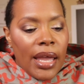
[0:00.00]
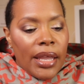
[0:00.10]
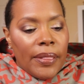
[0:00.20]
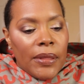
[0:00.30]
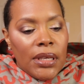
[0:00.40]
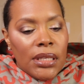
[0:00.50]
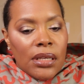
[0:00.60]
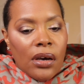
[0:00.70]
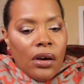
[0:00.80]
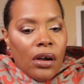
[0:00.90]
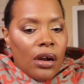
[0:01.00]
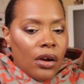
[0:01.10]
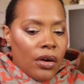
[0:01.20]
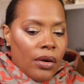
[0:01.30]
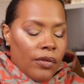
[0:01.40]
and these
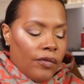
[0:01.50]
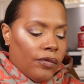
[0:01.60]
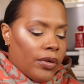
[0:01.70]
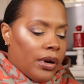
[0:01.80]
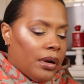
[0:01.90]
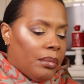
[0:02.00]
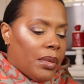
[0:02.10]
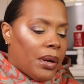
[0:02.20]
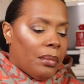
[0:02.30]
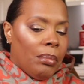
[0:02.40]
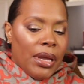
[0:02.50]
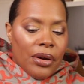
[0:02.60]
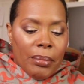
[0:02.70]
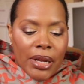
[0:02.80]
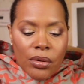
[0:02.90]
are from
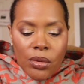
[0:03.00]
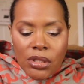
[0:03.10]
Bare Minerals.